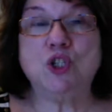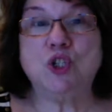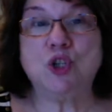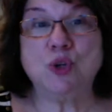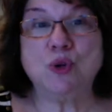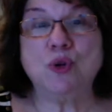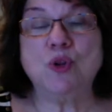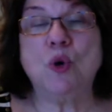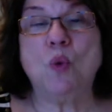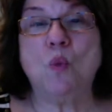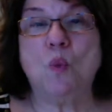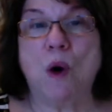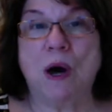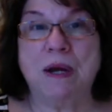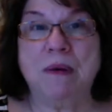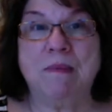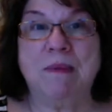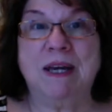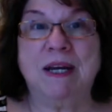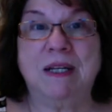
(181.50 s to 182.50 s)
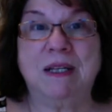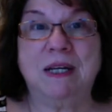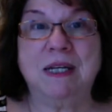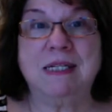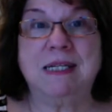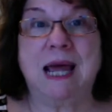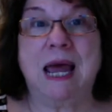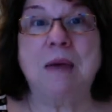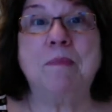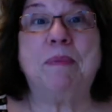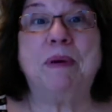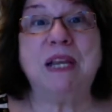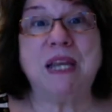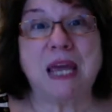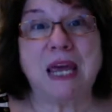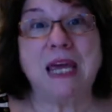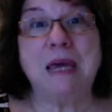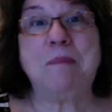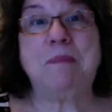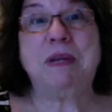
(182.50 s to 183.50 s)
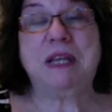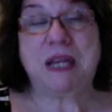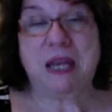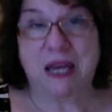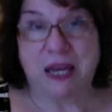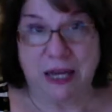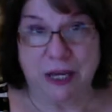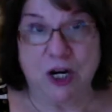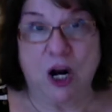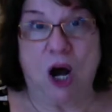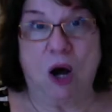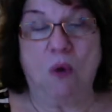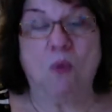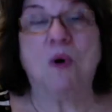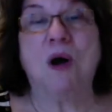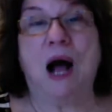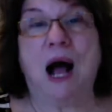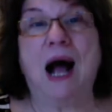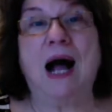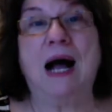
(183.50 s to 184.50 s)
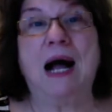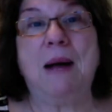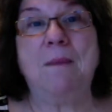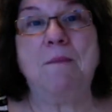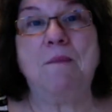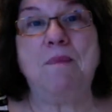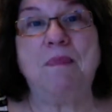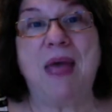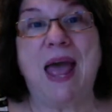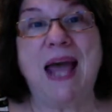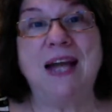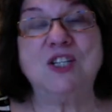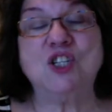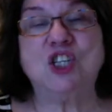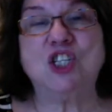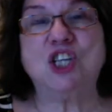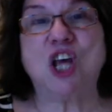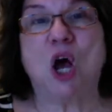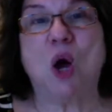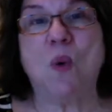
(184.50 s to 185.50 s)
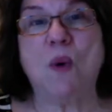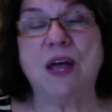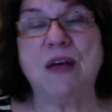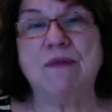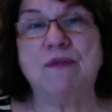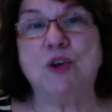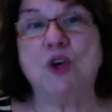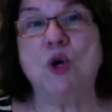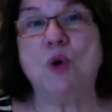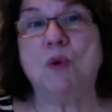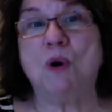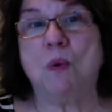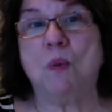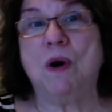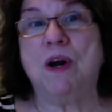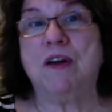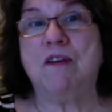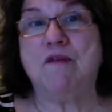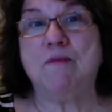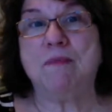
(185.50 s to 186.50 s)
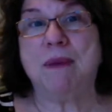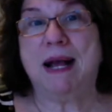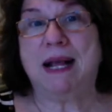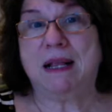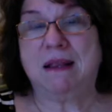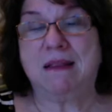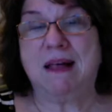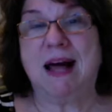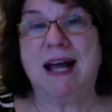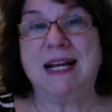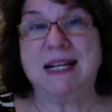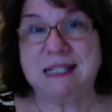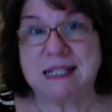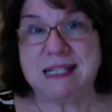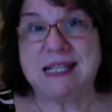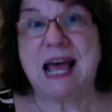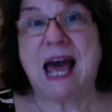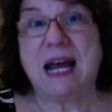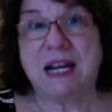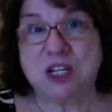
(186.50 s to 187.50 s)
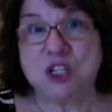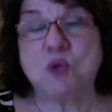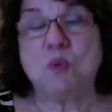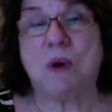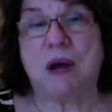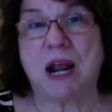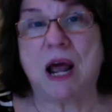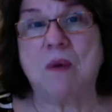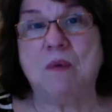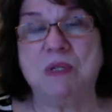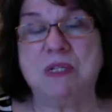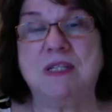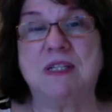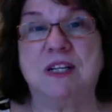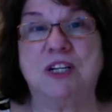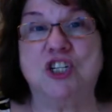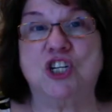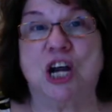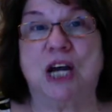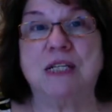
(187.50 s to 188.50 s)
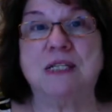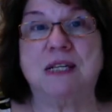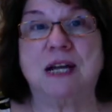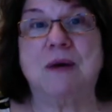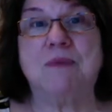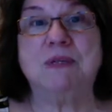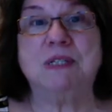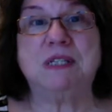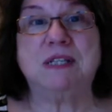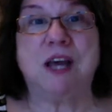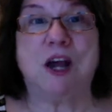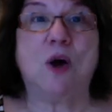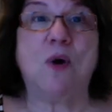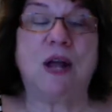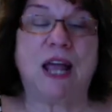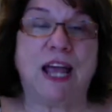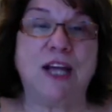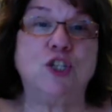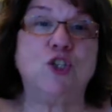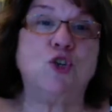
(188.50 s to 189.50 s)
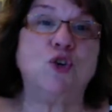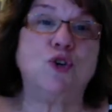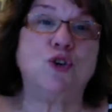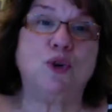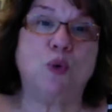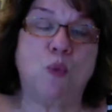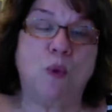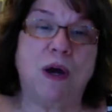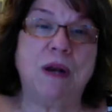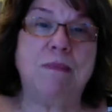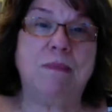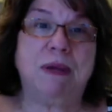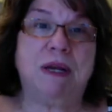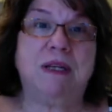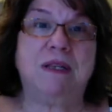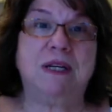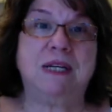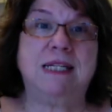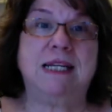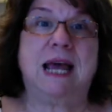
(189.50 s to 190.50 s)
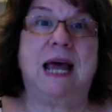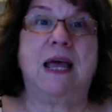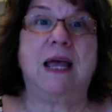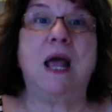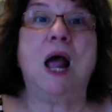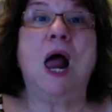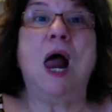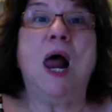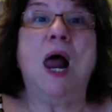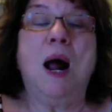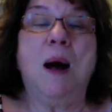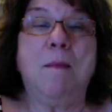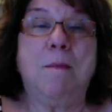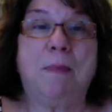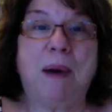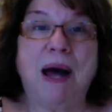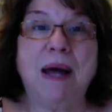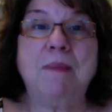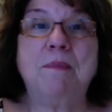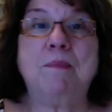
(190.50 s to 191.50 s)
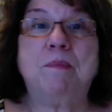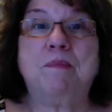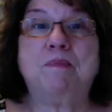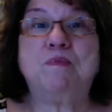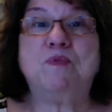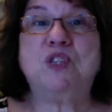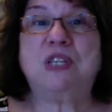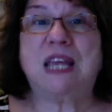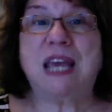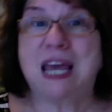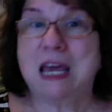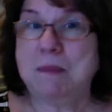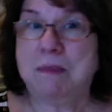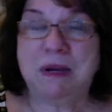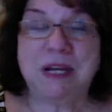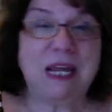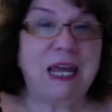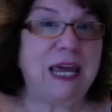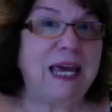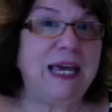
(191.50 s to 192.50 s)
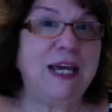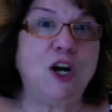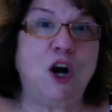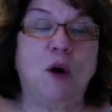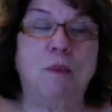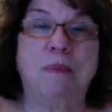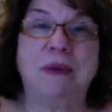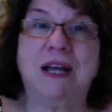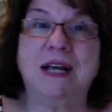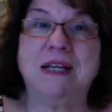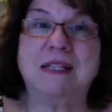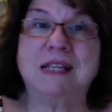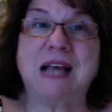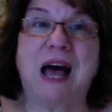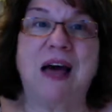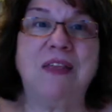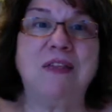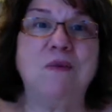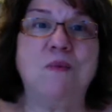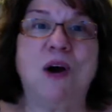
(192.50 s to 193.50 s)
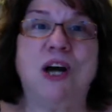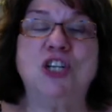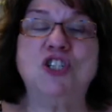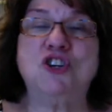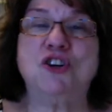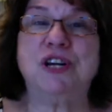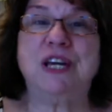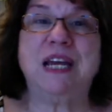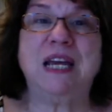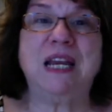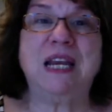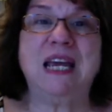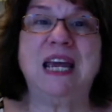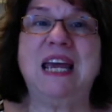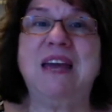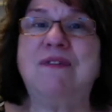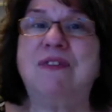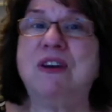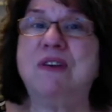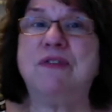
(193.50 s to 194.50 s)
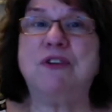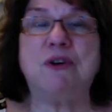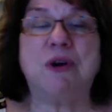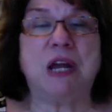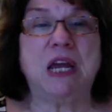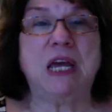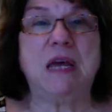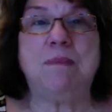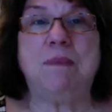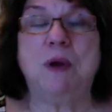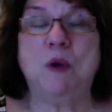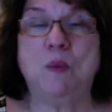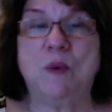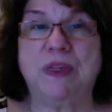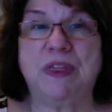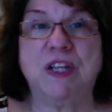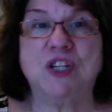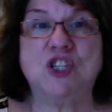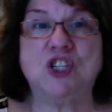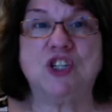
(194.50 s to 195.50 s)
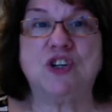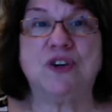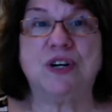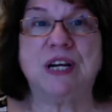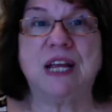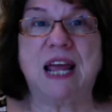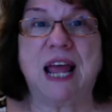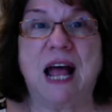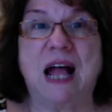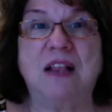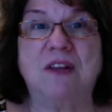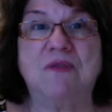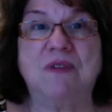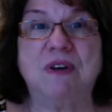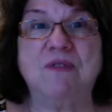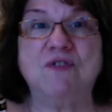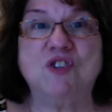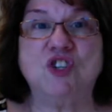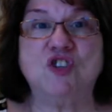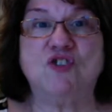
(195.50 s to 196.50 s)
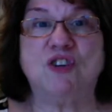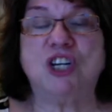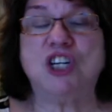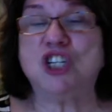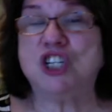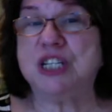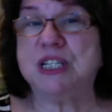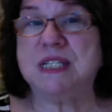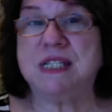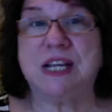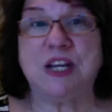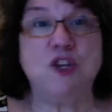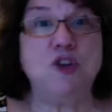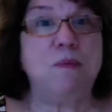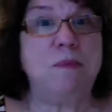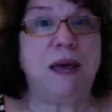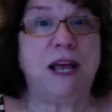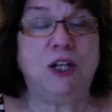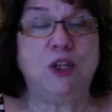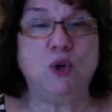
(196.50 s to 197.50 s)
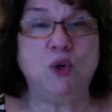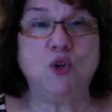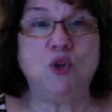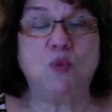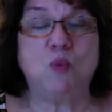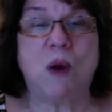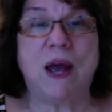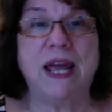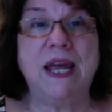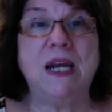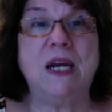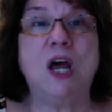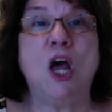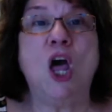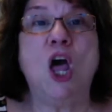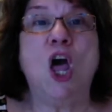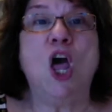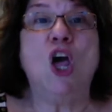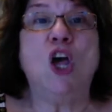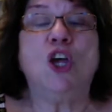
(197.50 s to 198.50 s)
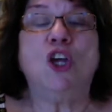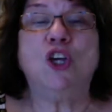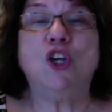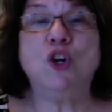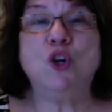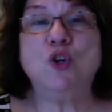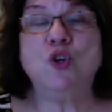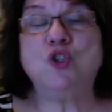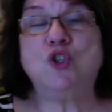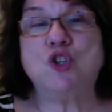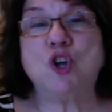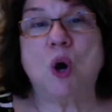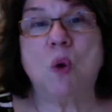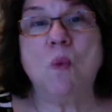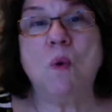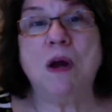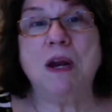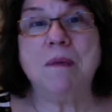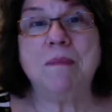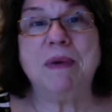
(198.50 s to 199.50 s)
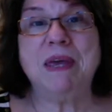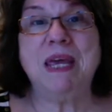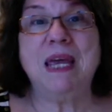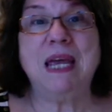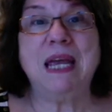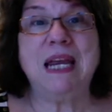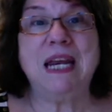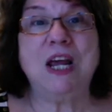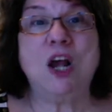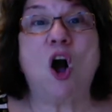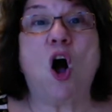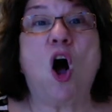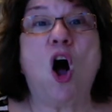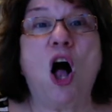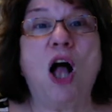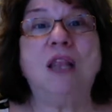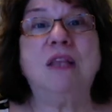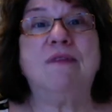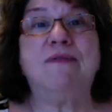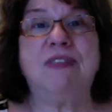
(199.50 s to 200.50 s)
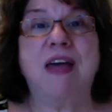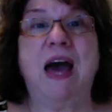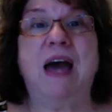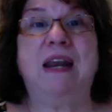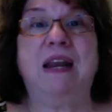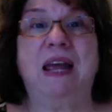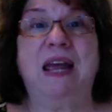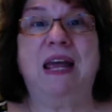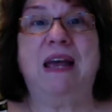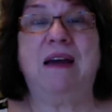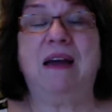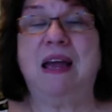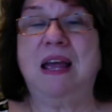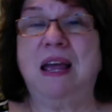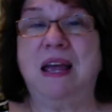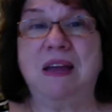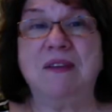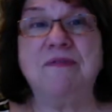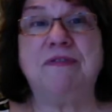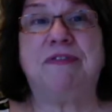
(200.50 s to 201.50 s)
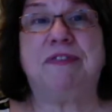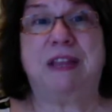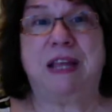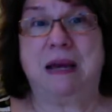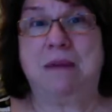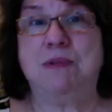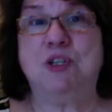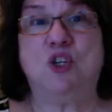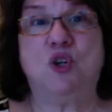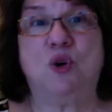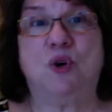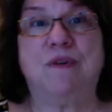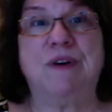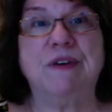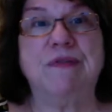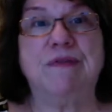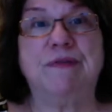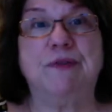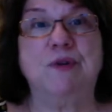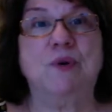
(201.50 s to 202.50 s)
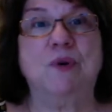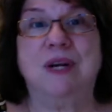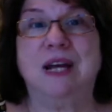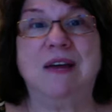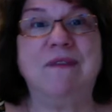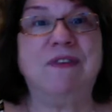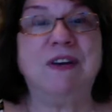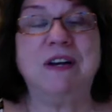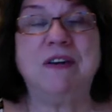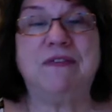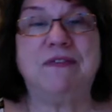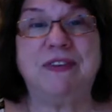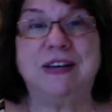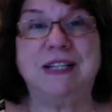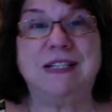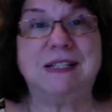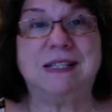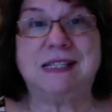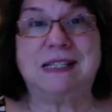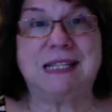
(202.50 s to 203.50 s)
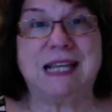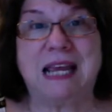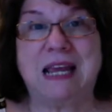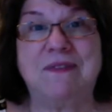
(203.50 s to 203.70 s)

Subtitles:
do the one meal a day, but keep it keto. And so if you are one of my clients, that is what I would suggest. I would say, okay, do your one meal a day, but keep it keto, because otherwise you're eating, even if you're keeping within certain calorie restrictions and you may lose weight, you don't want to be eating all of that inflammatory food, even if it's